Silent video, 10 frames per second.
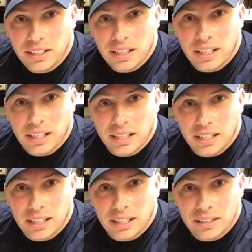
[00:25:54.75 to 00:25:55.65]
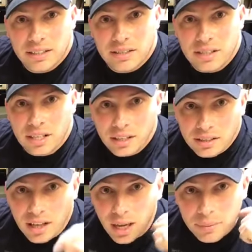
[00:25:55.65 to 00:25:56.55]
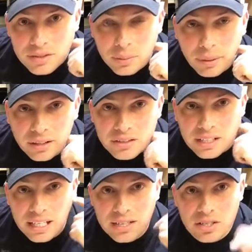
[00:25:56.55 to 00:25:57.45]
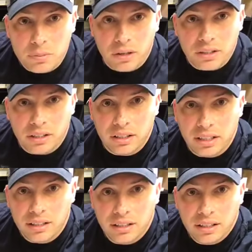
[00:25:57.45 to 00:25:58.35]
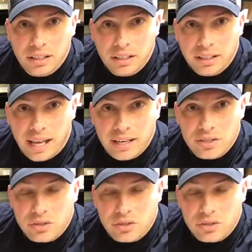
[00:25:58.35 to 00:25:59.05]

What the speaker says: Let's see. Thomas, the barrel is the easiest part to clean. That is